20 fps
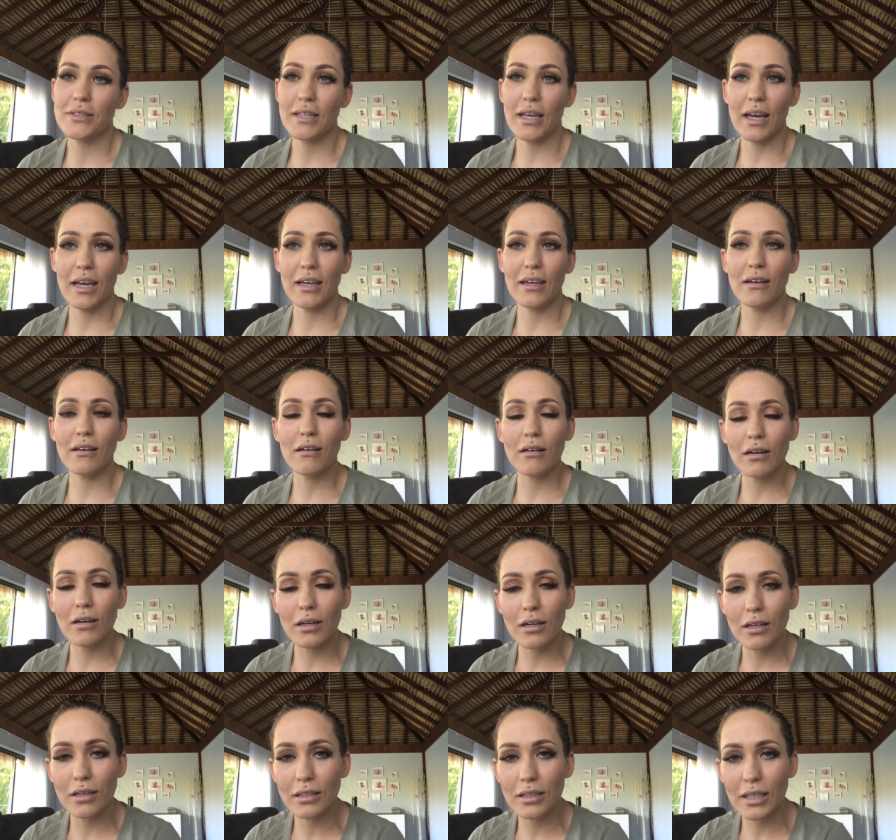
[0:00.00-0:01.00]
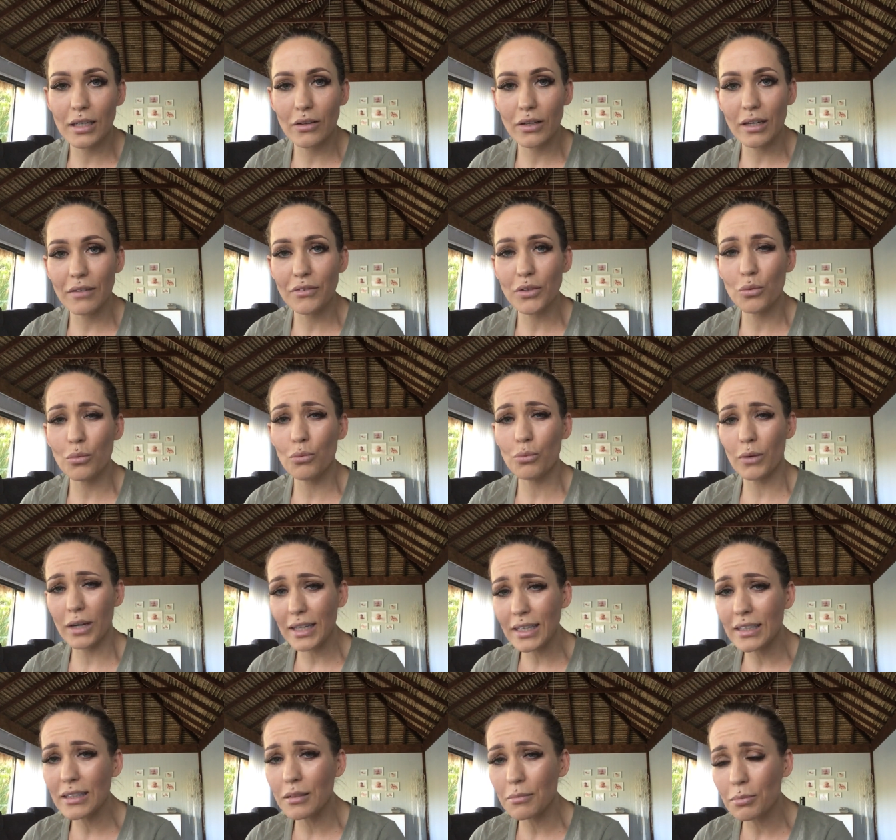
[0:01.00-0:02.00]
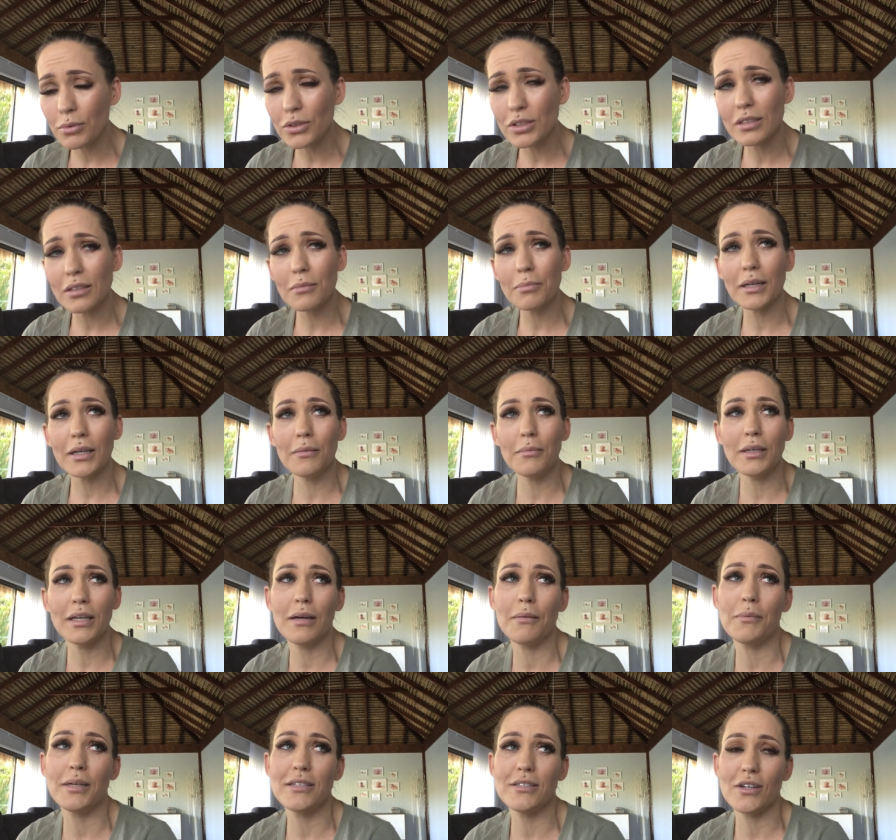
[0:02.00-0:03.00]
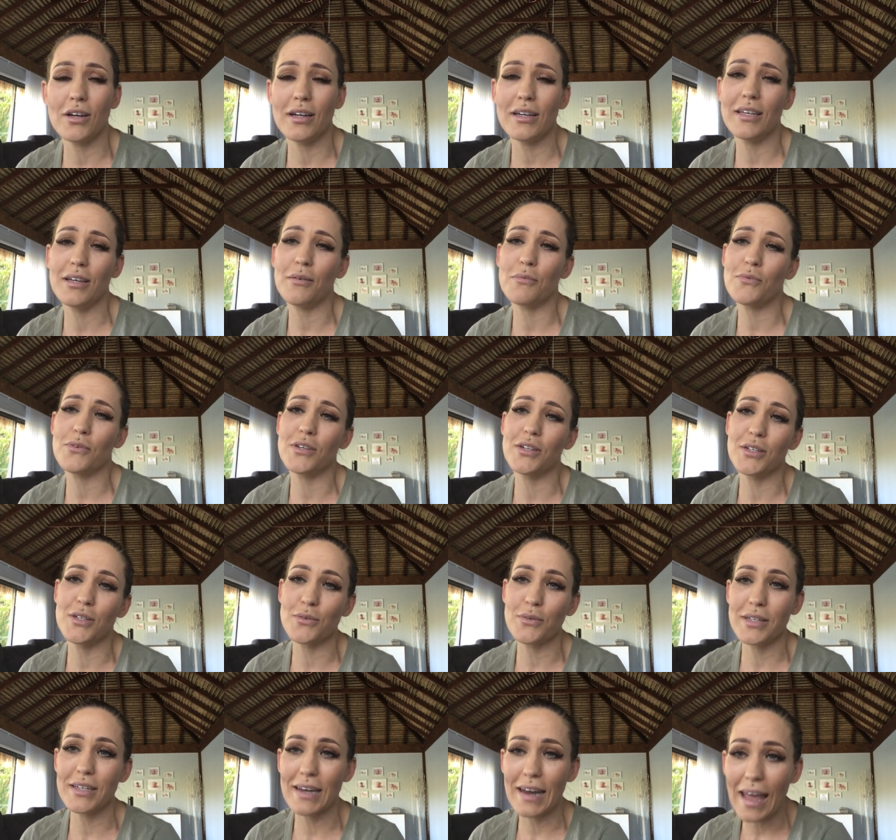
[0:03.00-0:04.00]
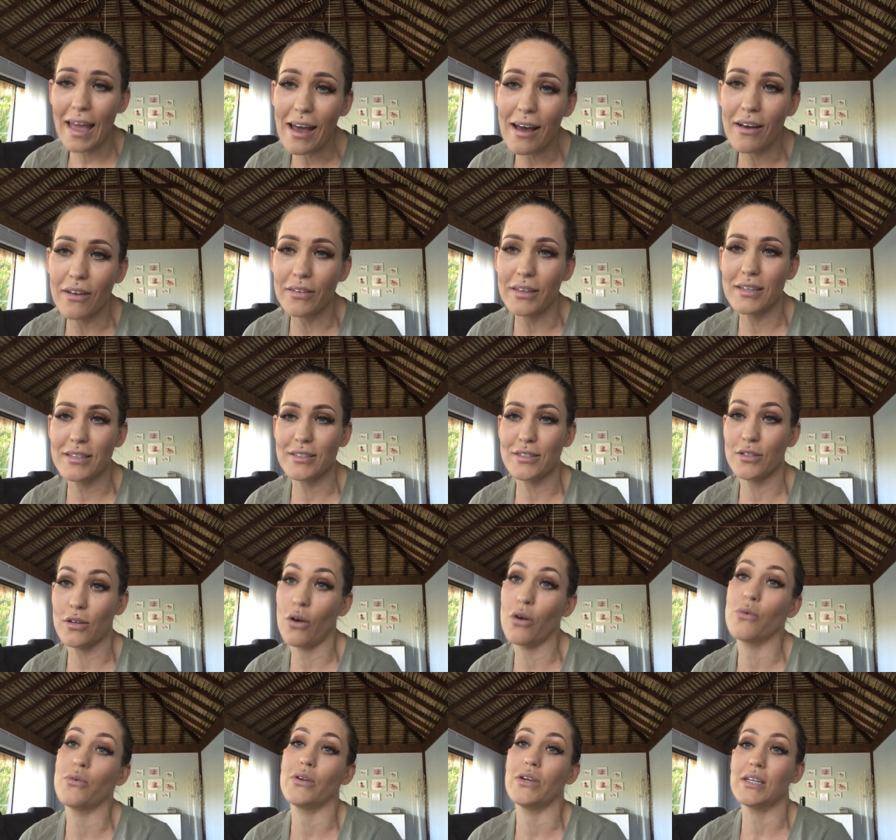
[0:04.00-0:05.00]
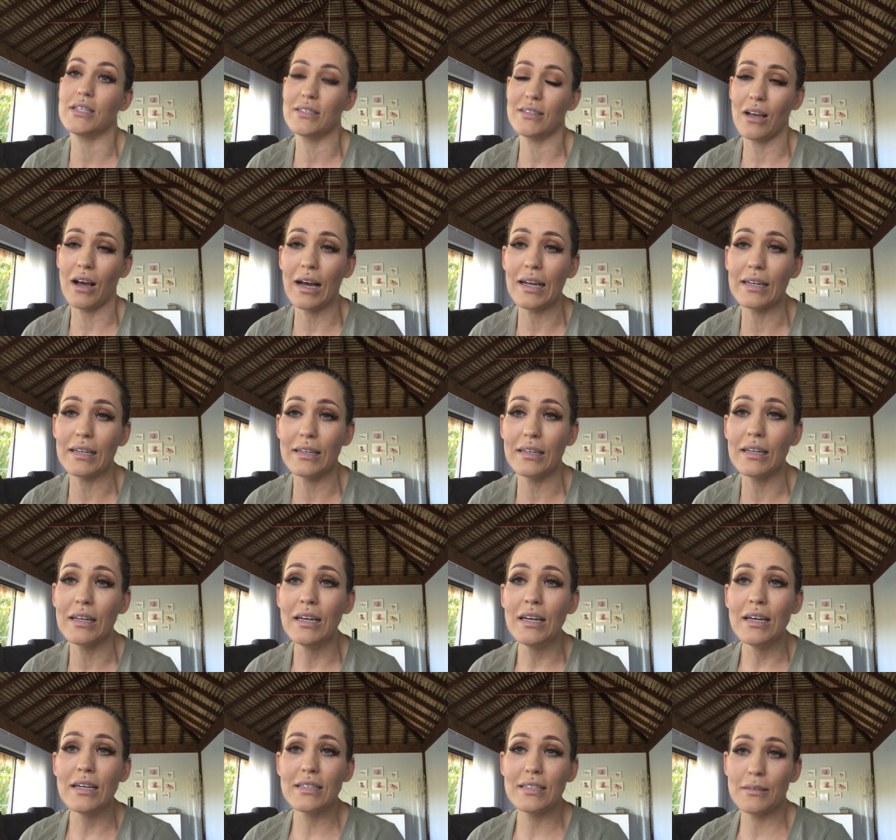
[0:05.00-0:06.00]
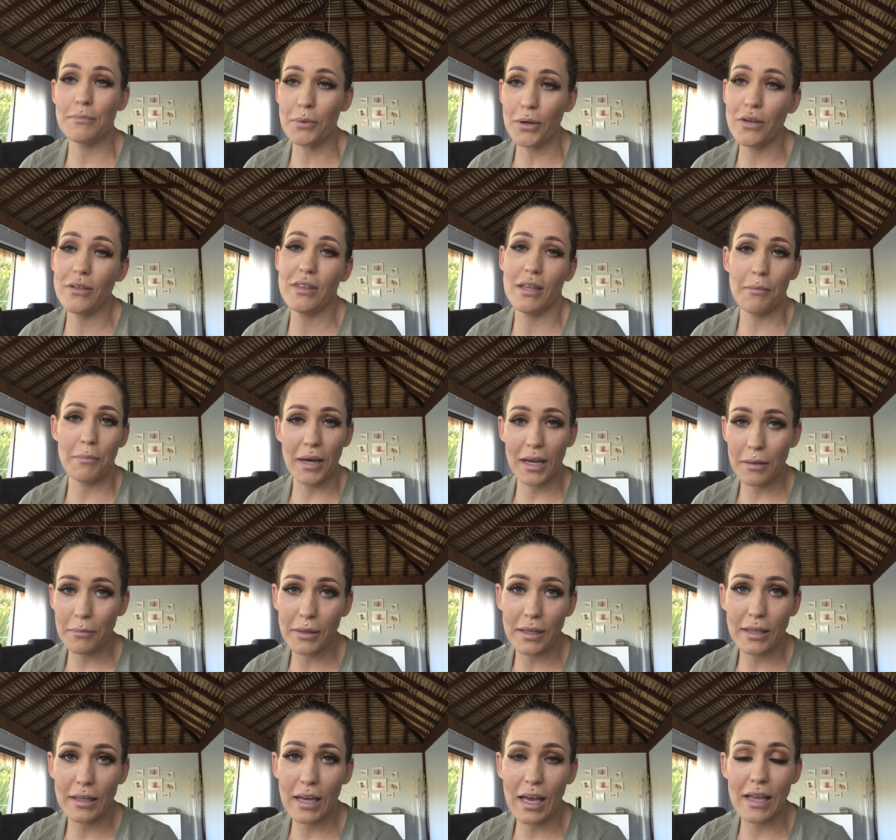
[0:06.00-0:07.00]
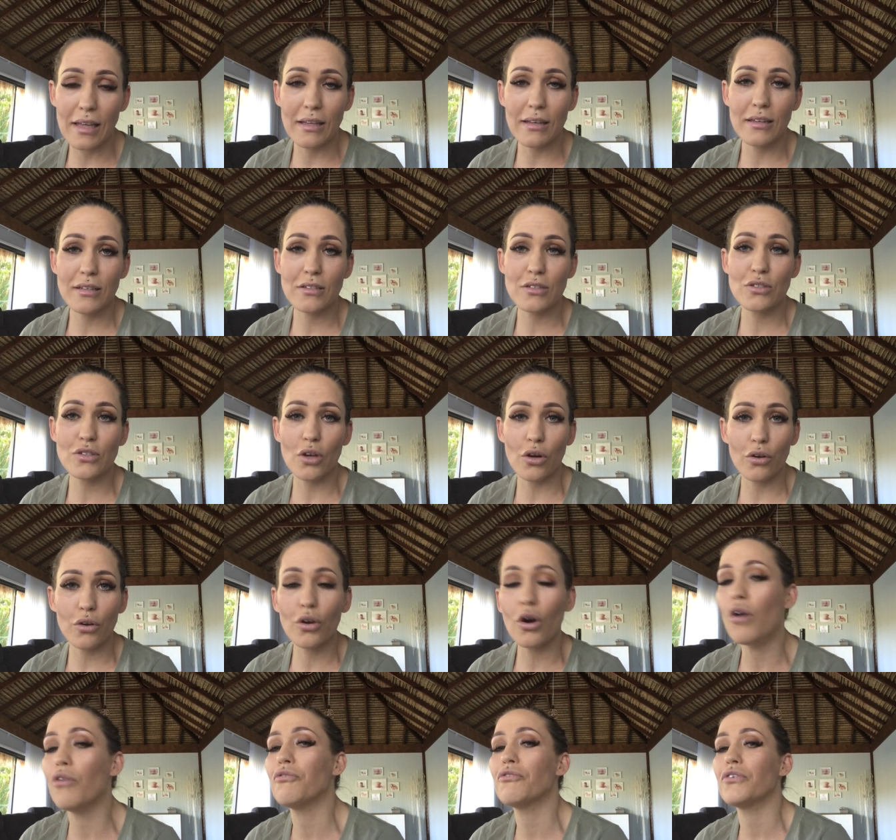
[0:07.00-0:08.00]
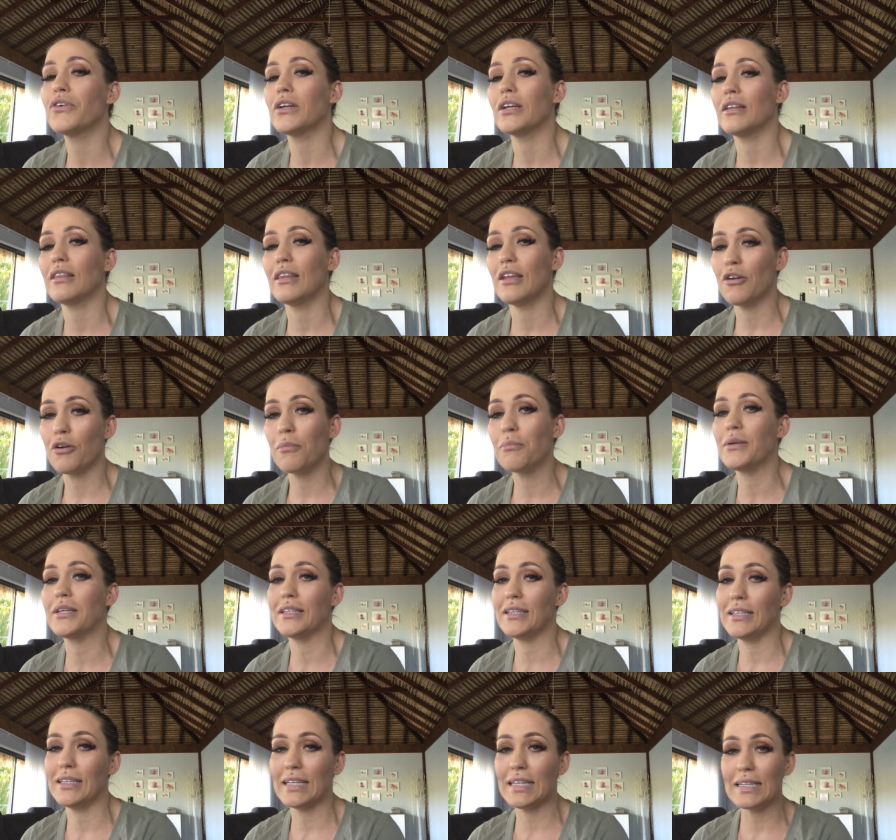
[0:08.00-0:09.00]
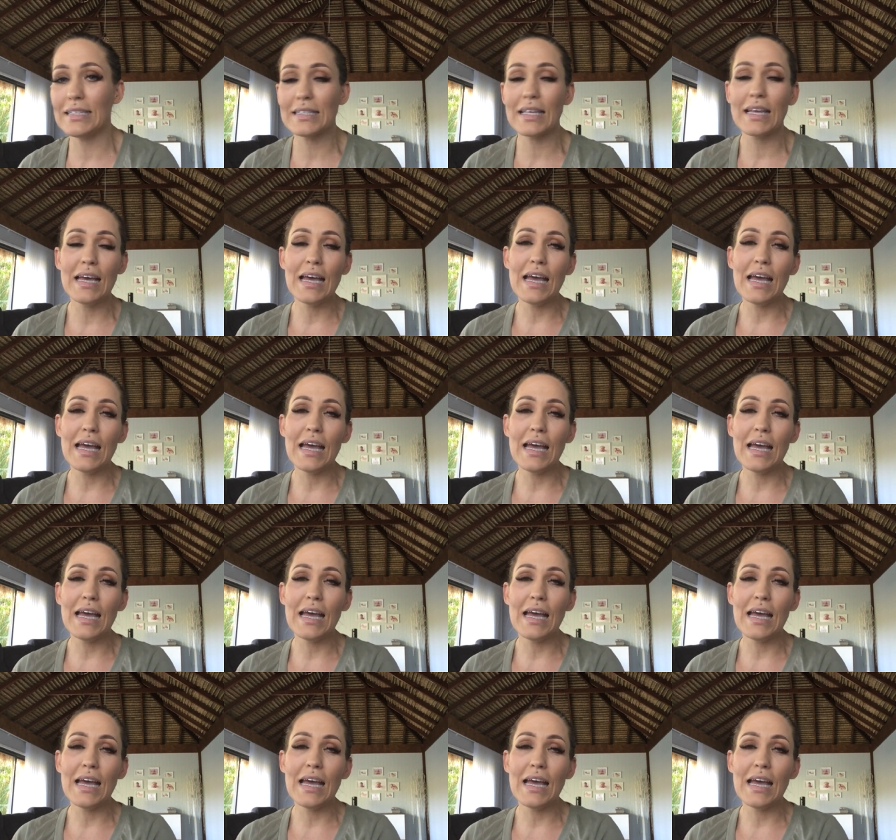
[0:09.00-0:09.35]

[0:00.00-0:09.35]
say, now I have to wait to push the baby out my johnny. I want to do it now. They're so excited to birth their baby and so confident in their abilities.